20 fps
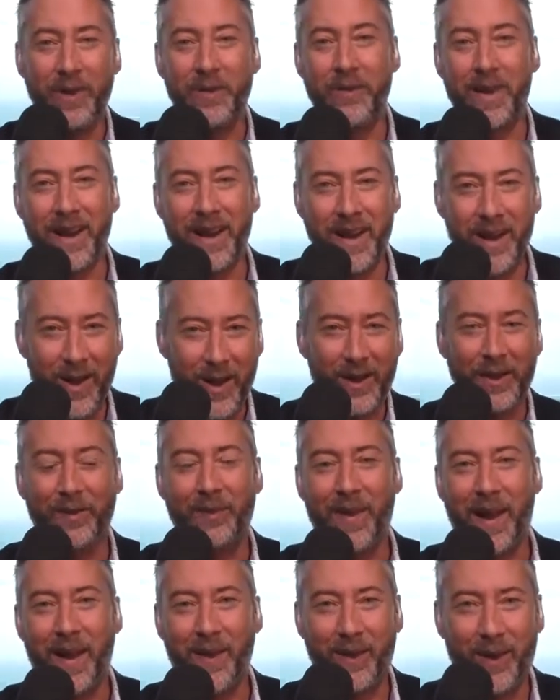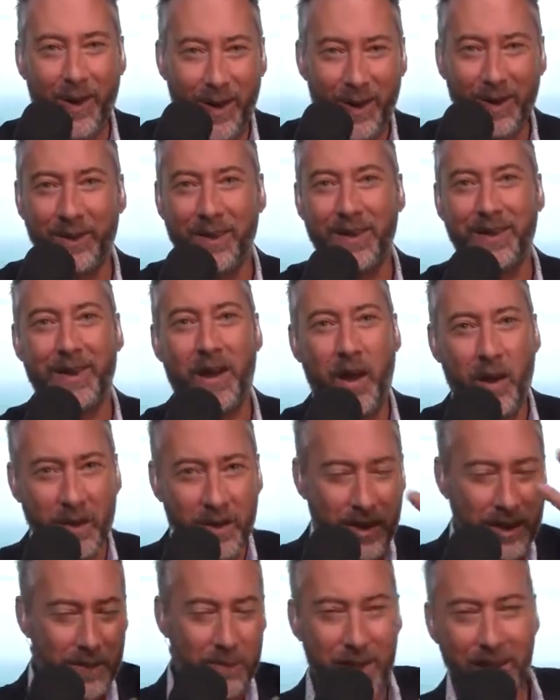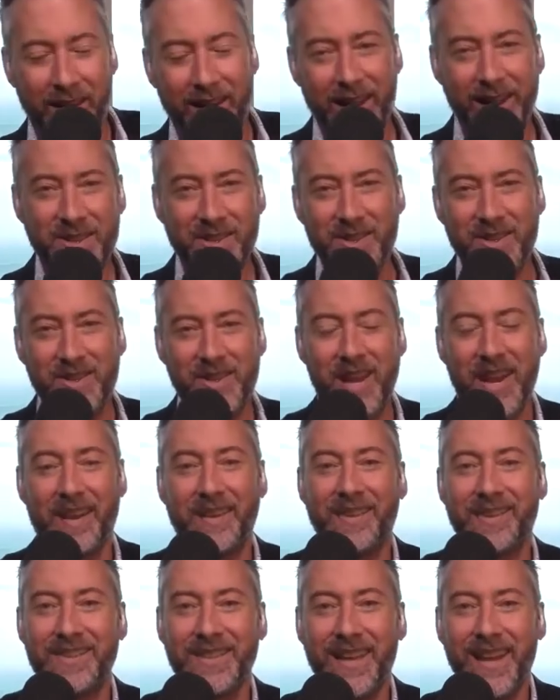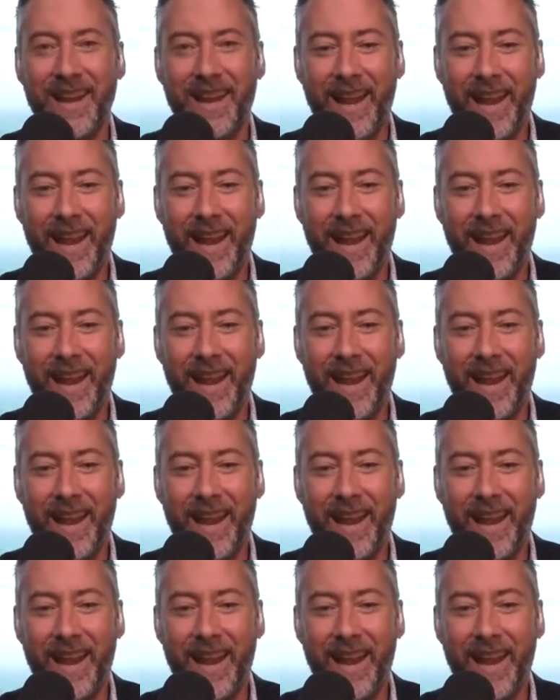the money, all the power, all the communication channels.